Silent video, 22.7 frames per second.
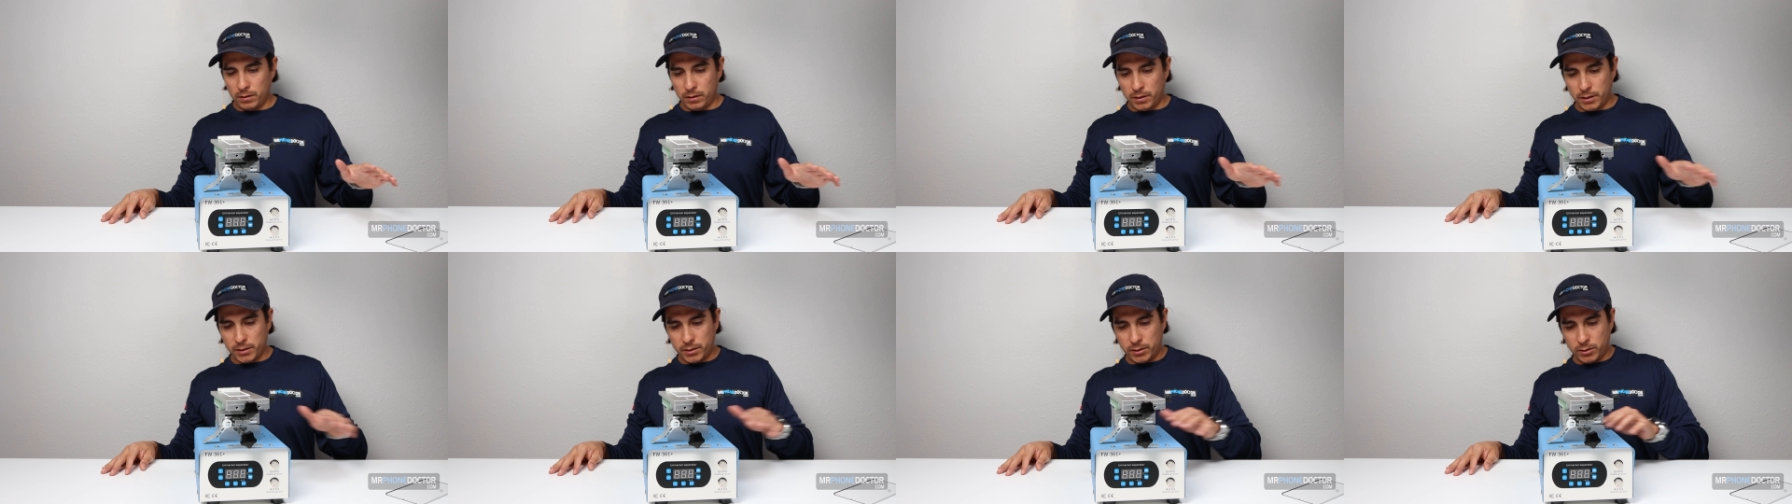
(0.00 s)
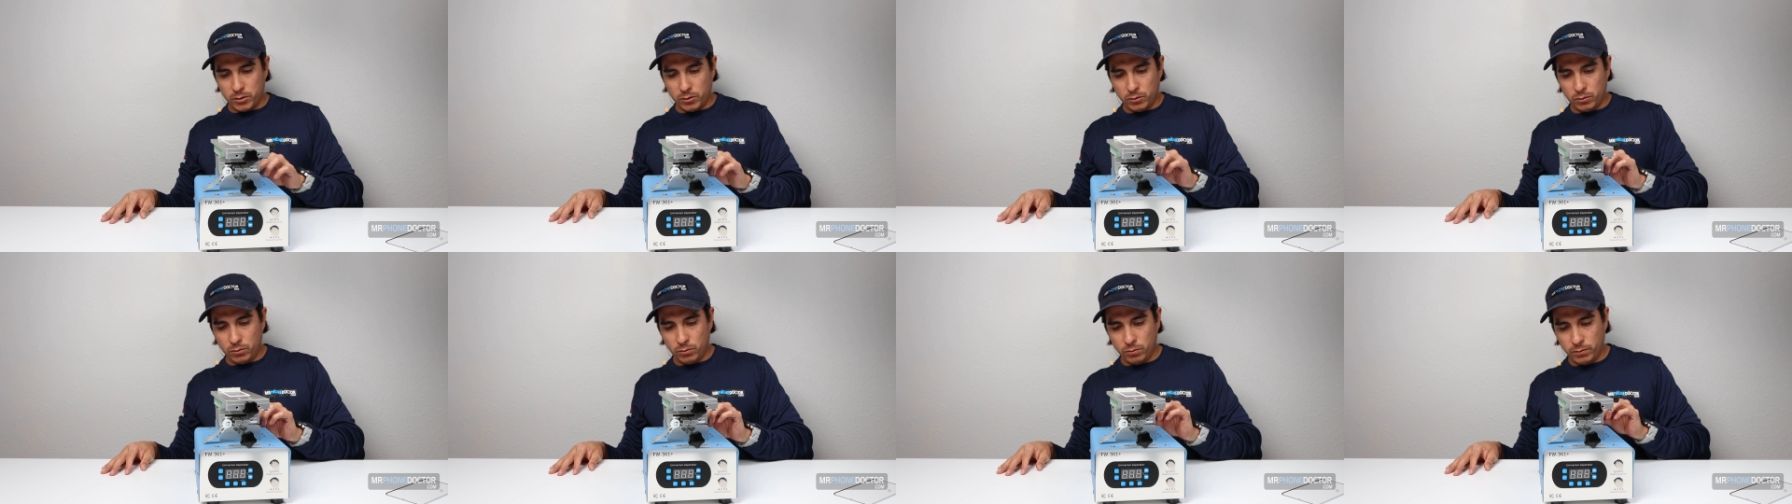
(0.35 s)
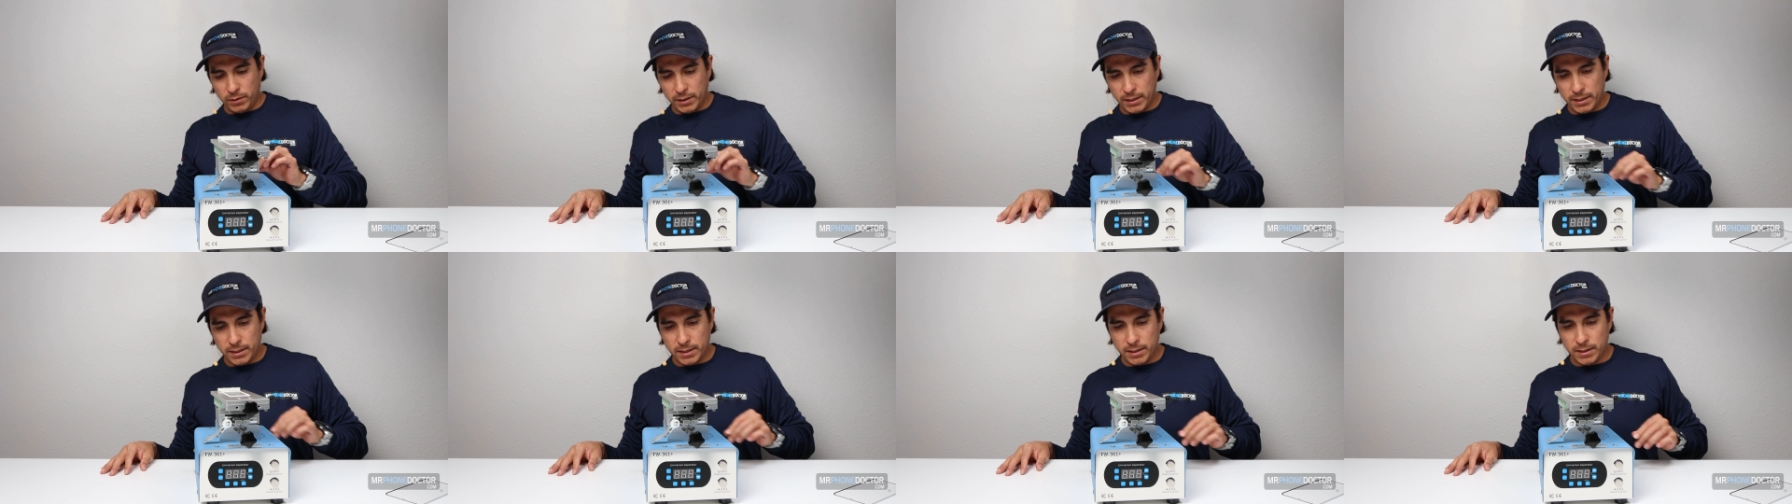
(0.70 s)
let's do
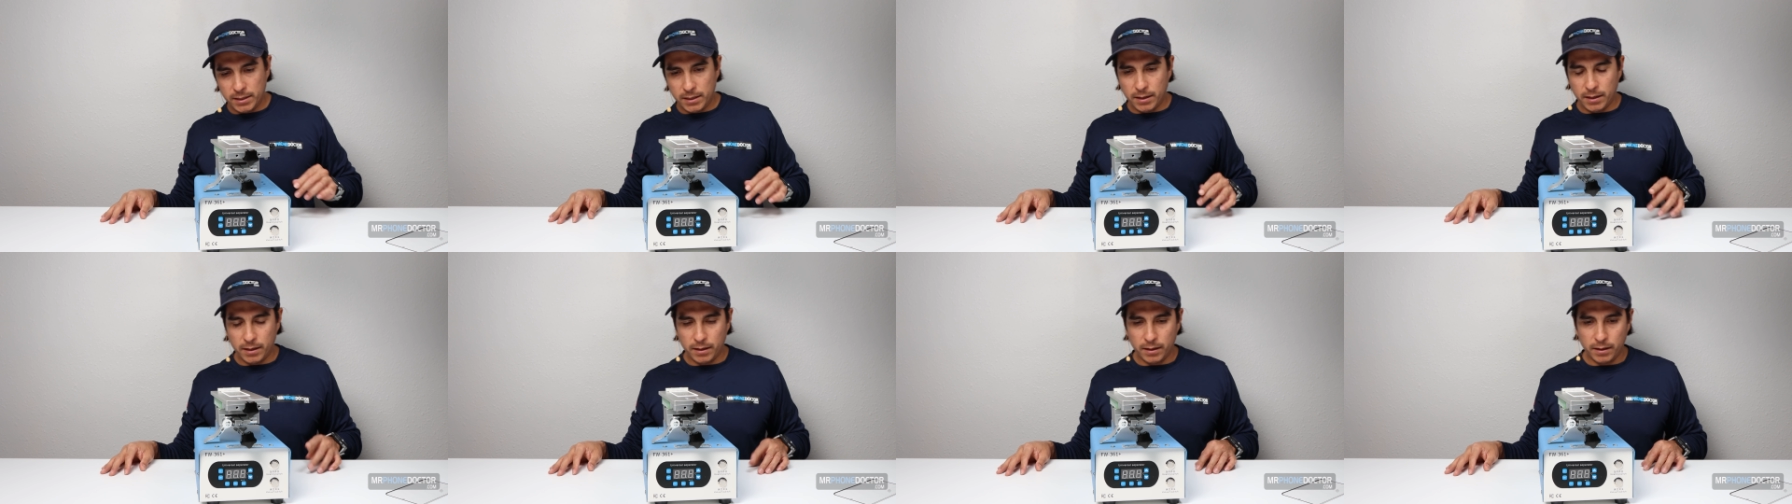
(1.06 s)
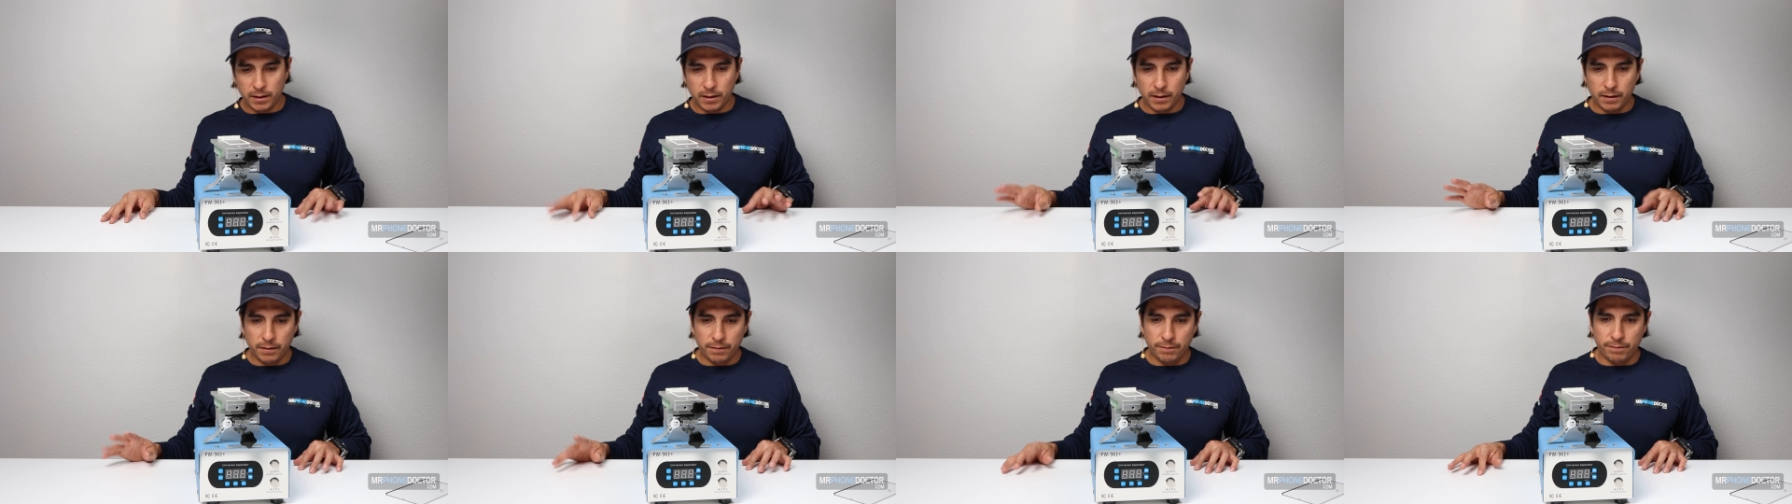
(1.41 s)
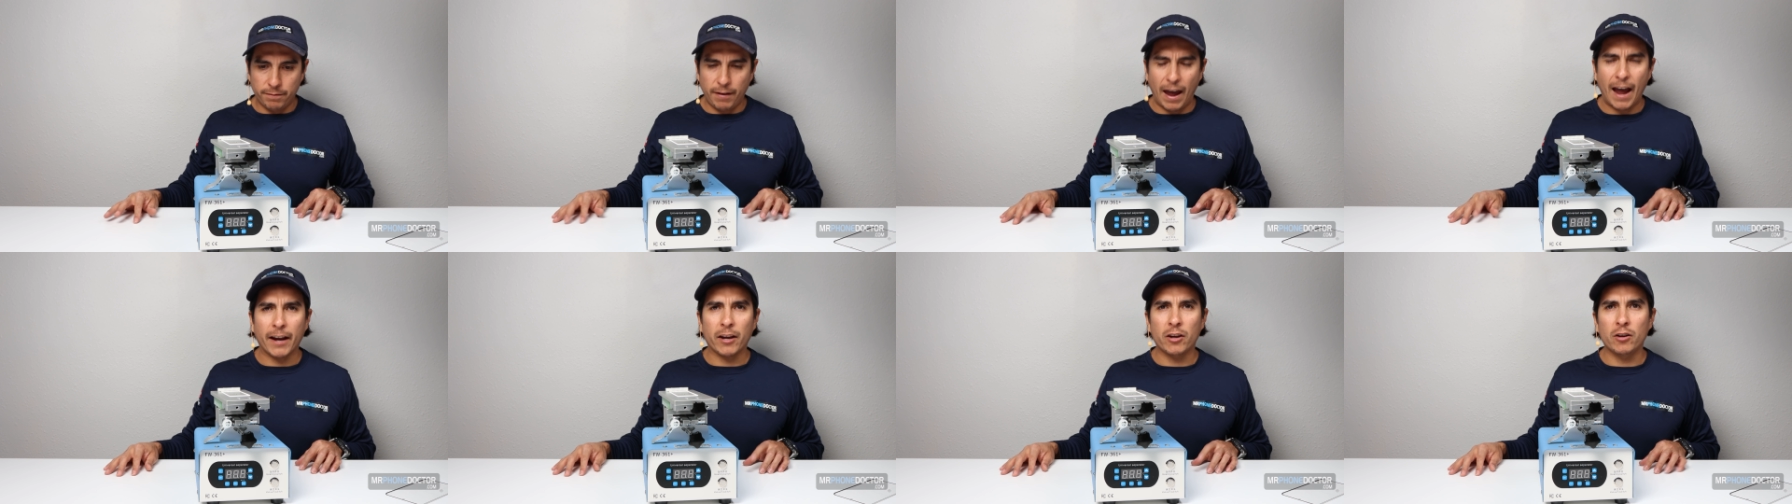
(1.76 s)
the
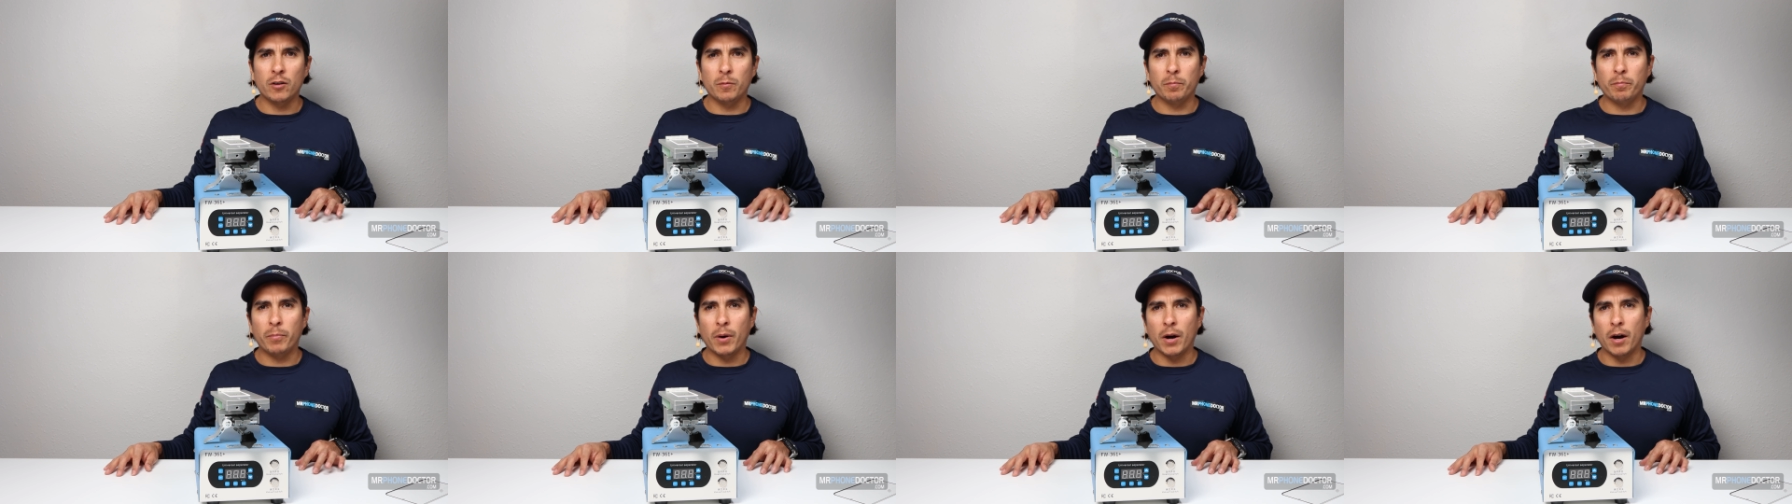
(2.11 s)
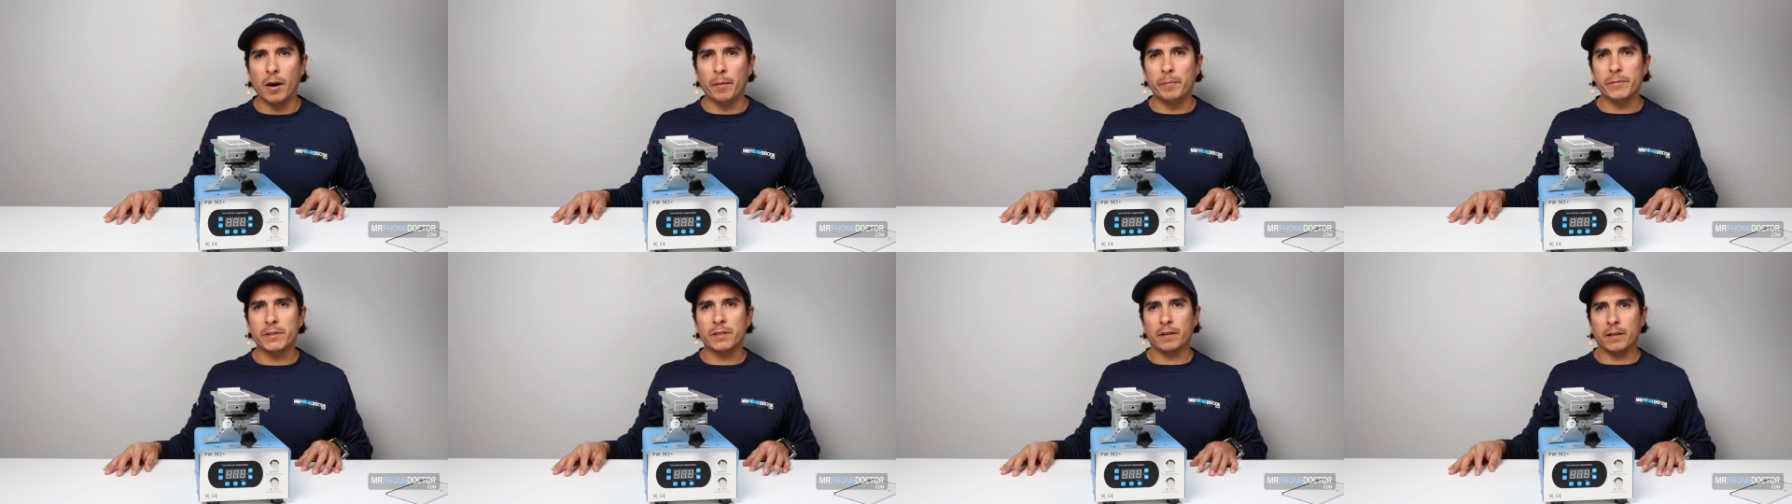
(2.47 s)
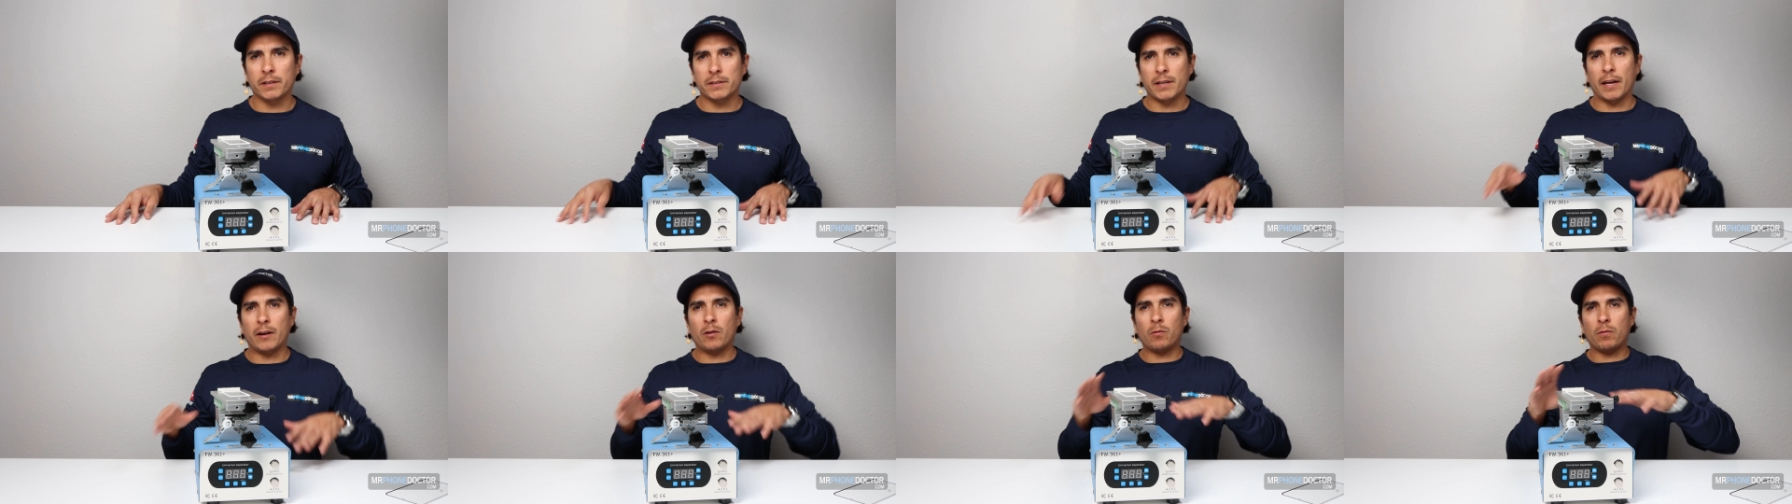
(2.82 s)
vacuum pumps
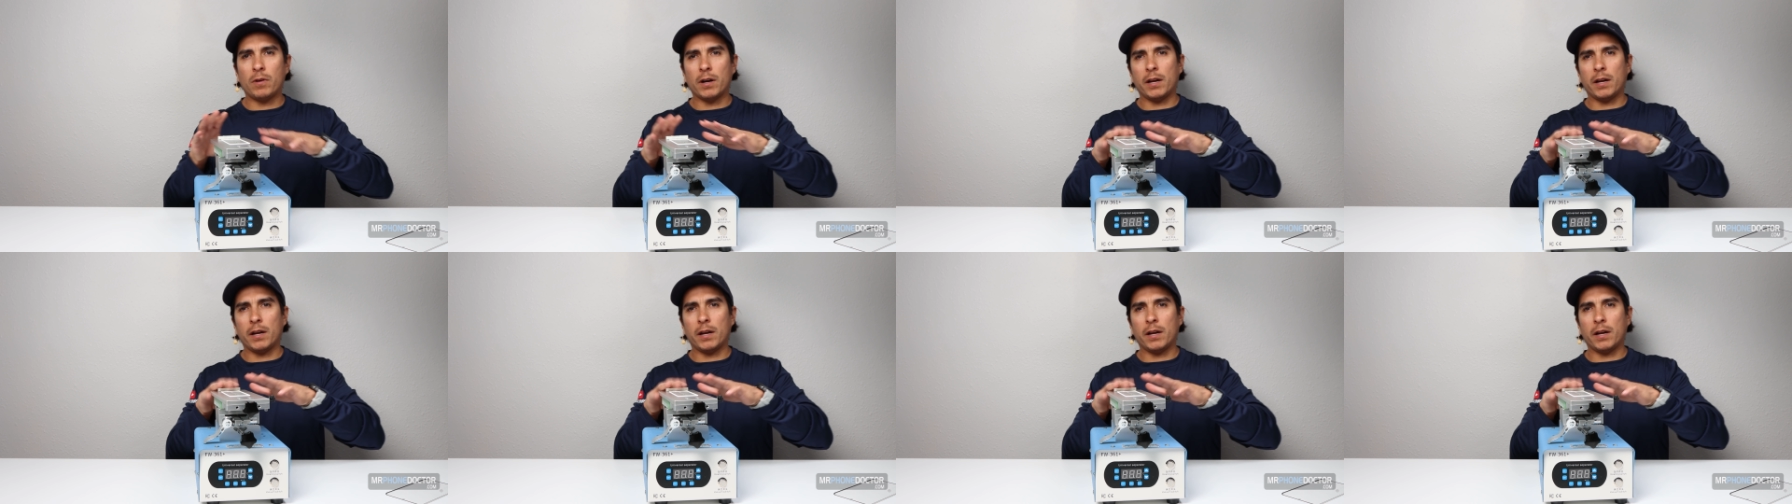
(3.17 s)
because I don't